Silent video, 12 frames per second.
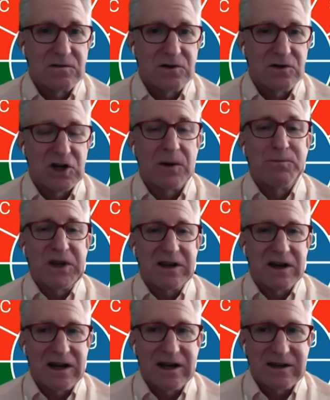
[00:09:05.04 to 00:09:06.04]
jumping
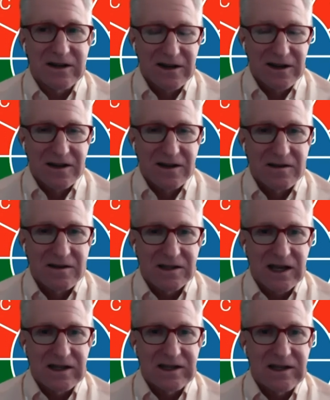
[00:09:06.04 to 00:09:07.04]
on this
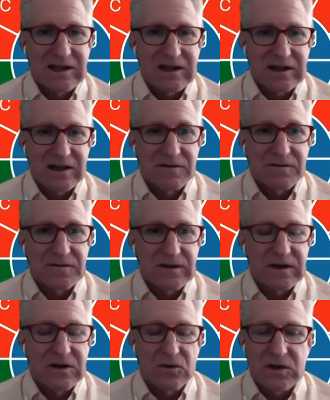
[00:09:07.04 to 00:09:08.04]
idea of,
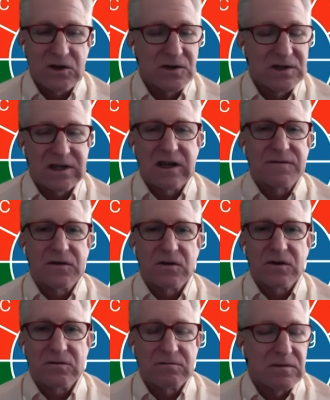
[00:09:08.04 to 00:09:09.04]
you know, using it
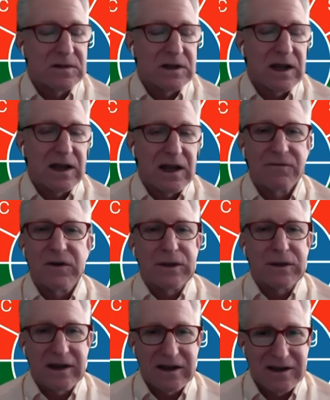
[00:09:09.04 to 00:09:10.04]
for
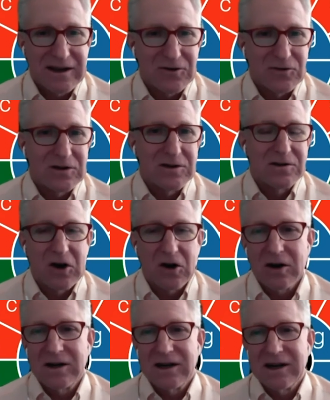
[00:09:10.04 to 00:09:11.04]
everything, you know,
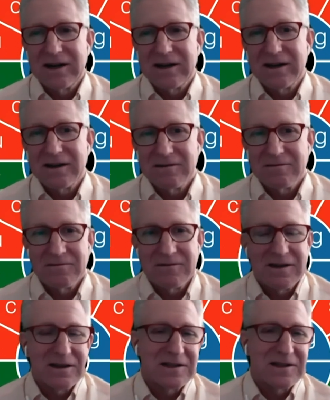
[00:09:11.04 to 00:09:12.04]
gardening and
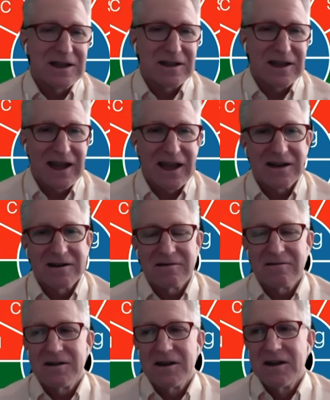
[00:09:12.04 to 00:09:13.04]
this and that,
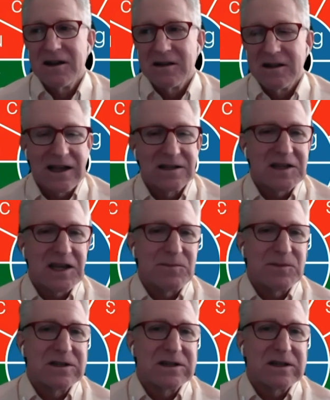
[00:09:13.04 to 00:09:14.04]
and
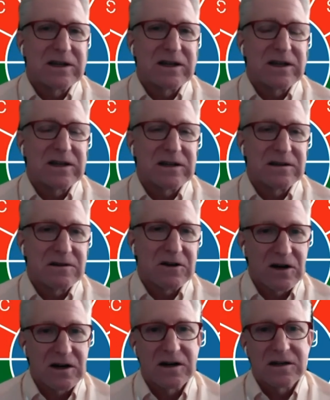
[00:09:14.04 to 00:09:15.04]
landscape design and
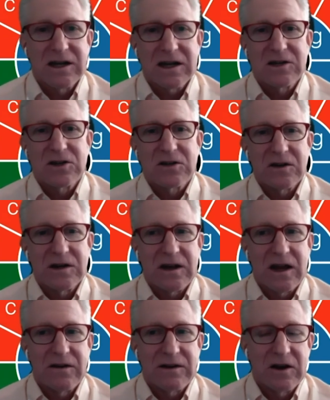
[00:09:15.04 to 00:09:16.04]
architecture,
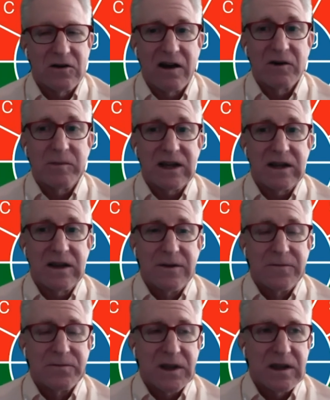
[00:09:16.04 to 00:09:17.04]
and, you know, everybody,
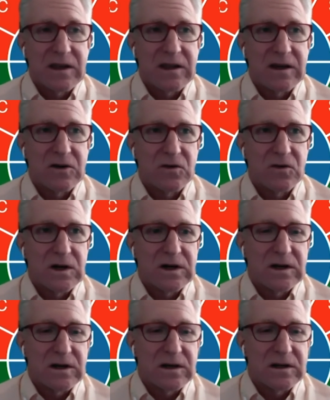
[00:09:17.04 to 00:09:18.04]
you
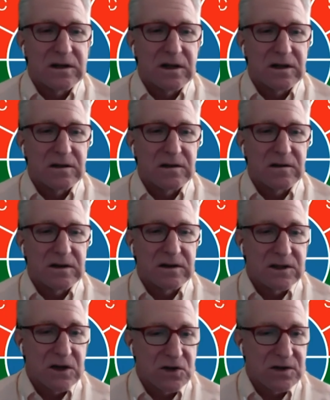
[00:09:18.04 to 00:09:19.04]
know, in the
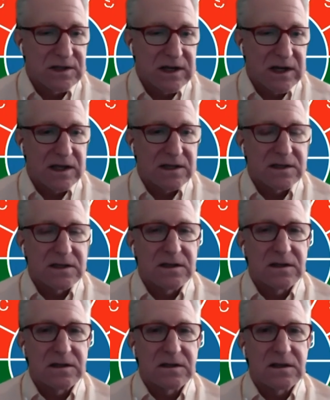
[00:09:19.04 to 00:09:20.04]
social
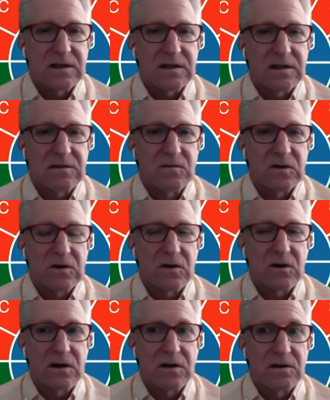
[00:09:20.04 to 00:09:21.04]
sciences, and we're
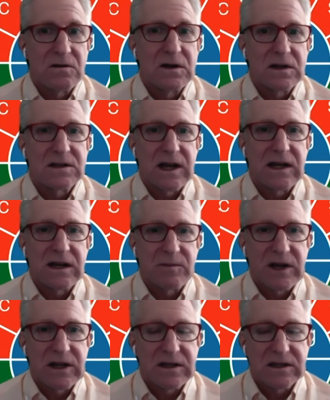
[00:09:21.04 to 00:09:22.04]
all excited
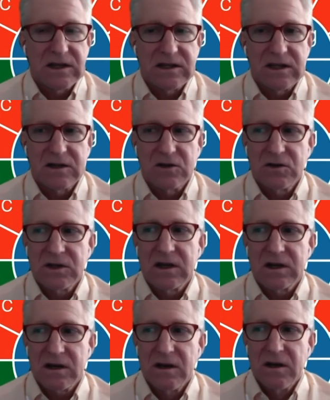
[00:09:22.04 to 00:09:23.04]
about this idea and using
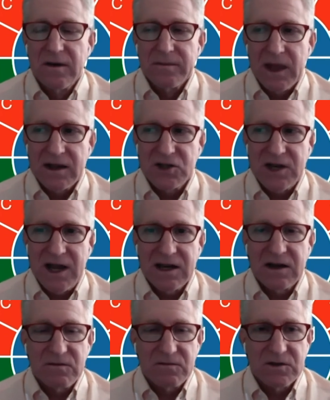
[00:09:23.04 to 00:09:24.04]
it. And
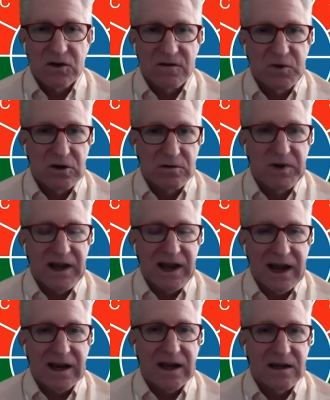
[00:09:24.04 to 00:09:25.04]
Shannon sort of pulled
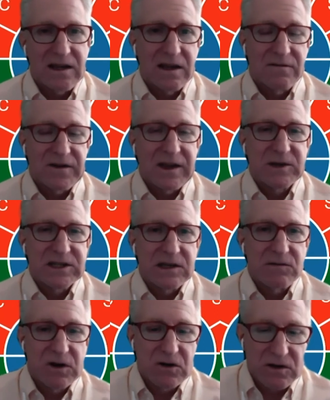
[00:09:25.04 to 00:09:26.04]
back, and he
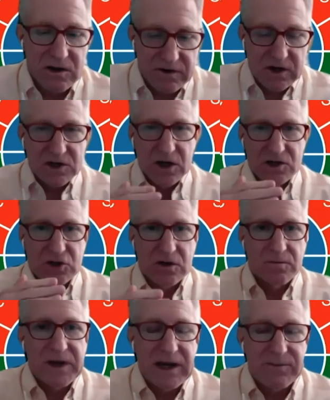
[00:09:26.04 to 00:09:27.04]
famously wrote in a
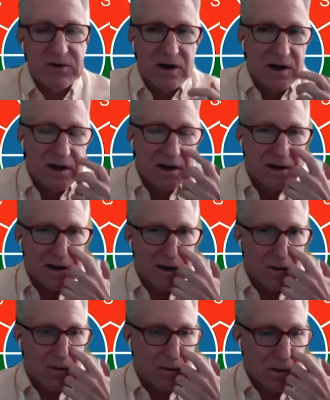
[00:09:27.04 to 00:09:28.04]
short paper, you
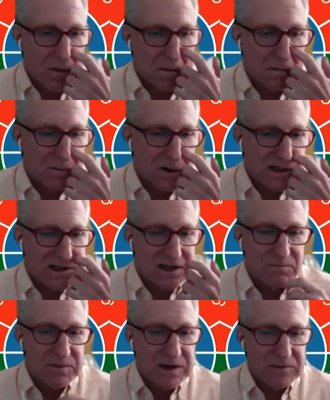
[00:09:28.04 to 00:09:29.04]
know, where he
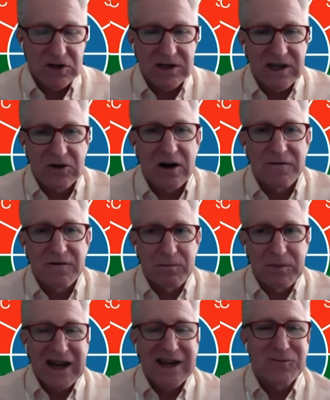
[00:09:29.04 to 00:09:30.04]
said people should get off the
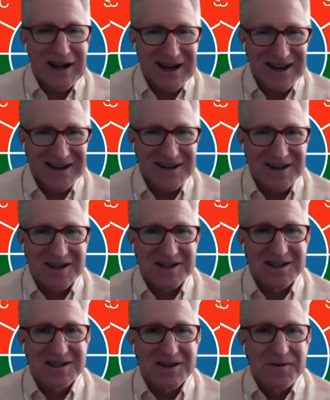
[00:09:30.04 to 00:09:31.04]
bandwagon, that
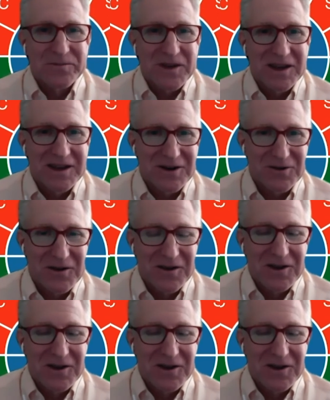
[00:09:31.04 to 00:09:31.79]
this is, you know,